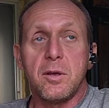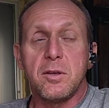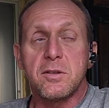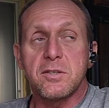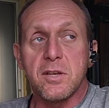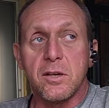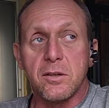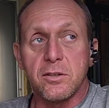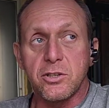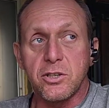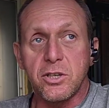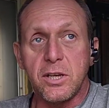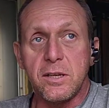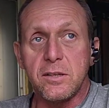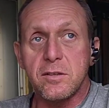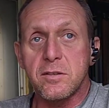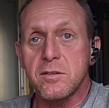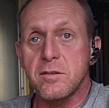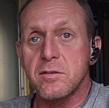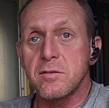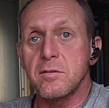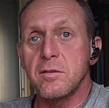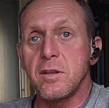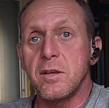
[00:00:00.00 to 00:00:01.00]
sell
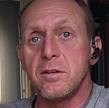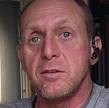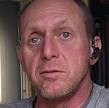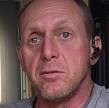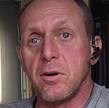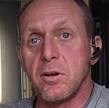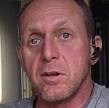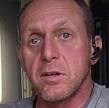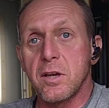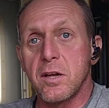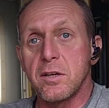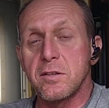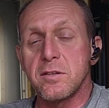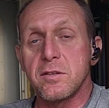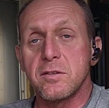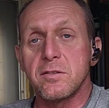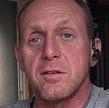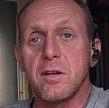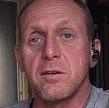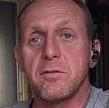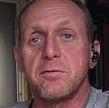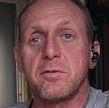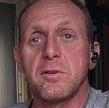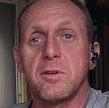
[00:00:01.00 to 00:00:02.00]
sheets. They do all kinds of
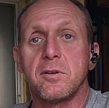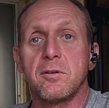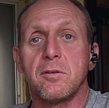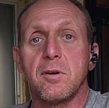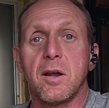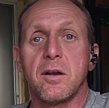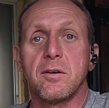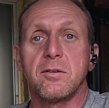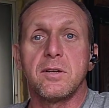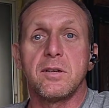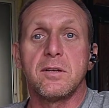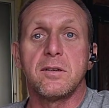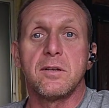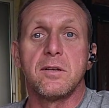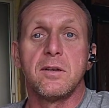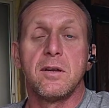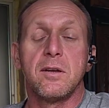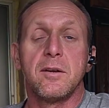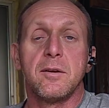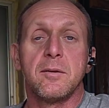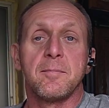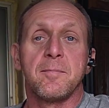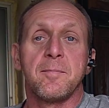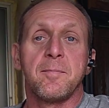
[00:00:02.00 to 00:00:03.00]
stuff for the grounding.
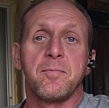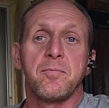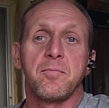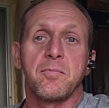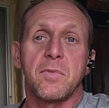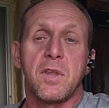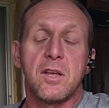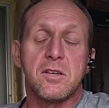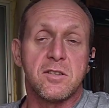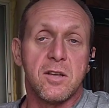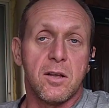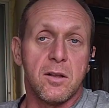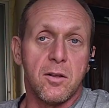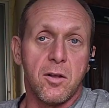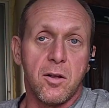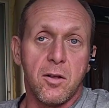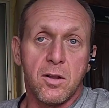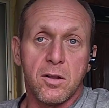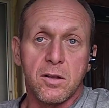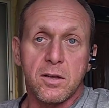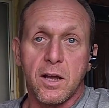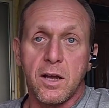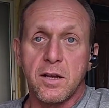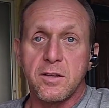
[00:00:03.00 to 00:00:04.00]
They sell
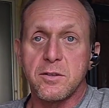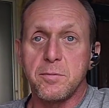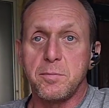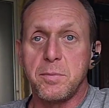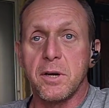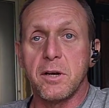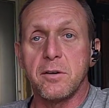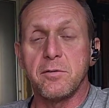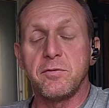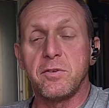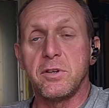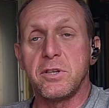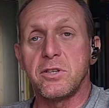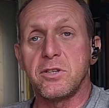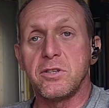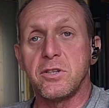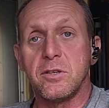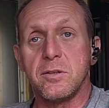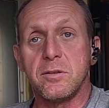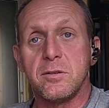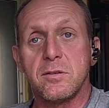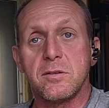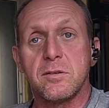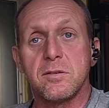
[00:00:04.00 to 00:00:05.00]
all kinds of barefoot
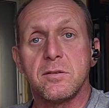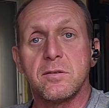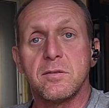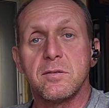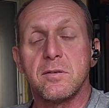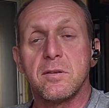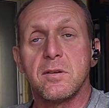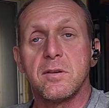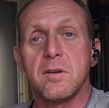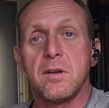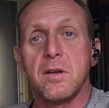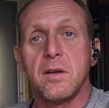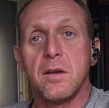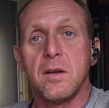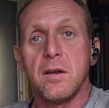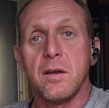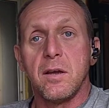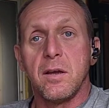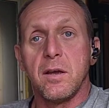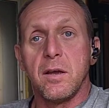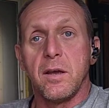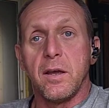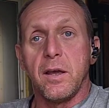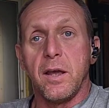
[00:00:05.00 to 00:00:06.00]
shoes.
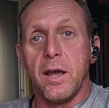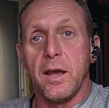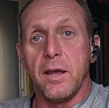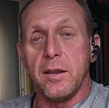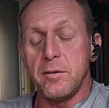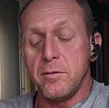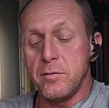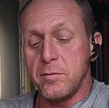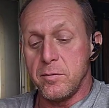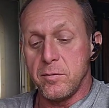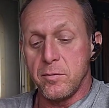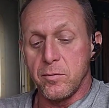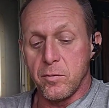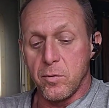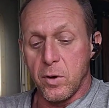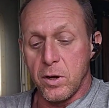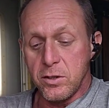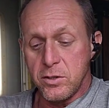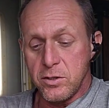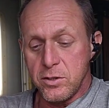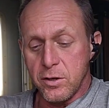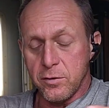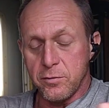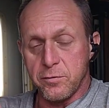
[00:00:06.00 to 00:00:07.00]
And
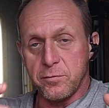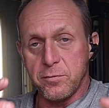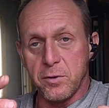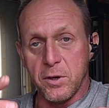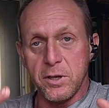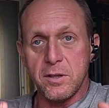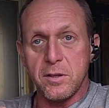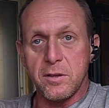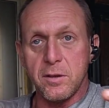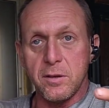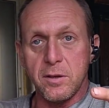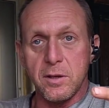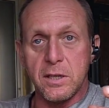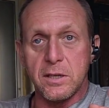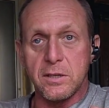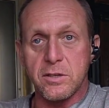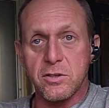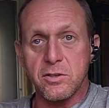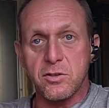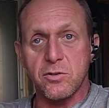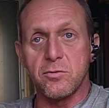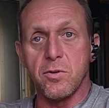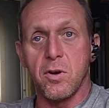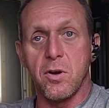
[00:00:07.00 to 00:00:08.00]
once your foot is
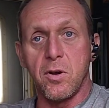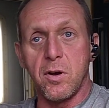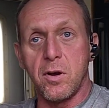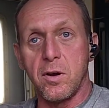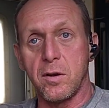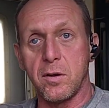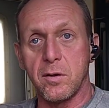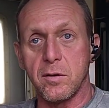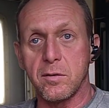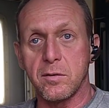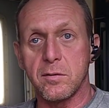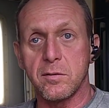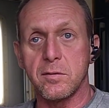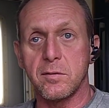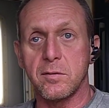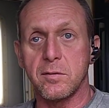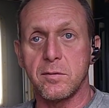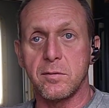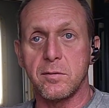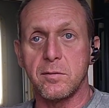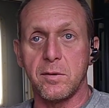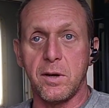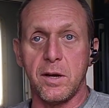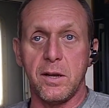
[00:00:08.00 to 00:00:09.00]
strong,
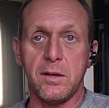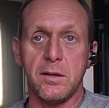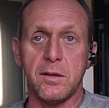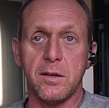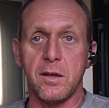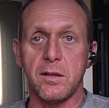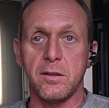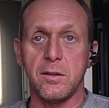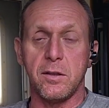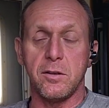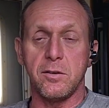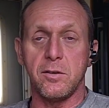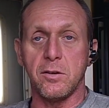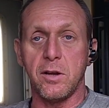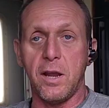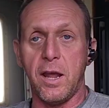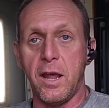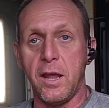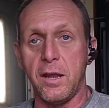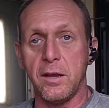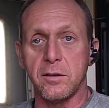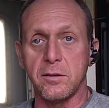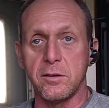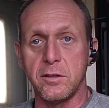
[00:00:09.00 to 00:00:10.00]
right, and then your
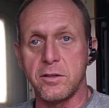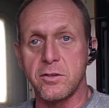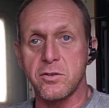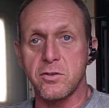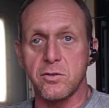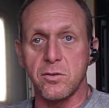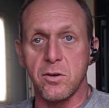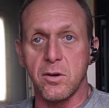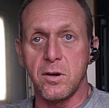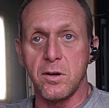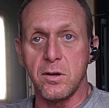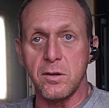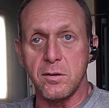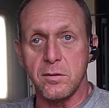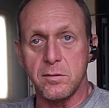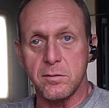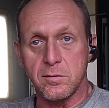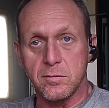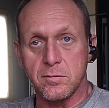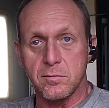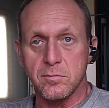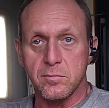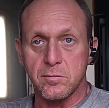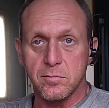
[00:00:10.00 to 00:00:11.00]
ankle is strong
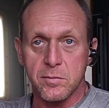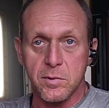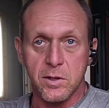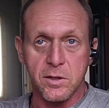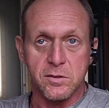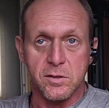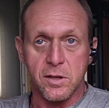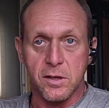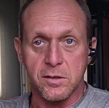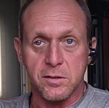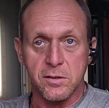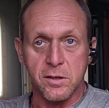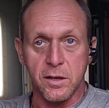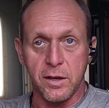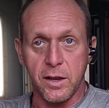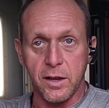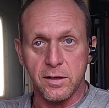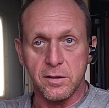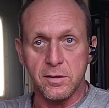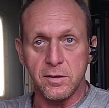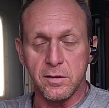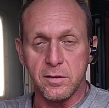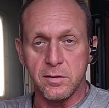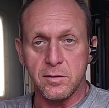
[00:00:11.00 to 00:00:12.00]
because that's
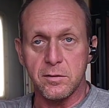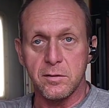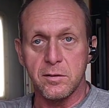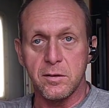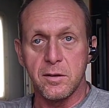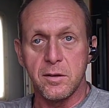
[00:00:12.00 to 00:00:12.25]
connected,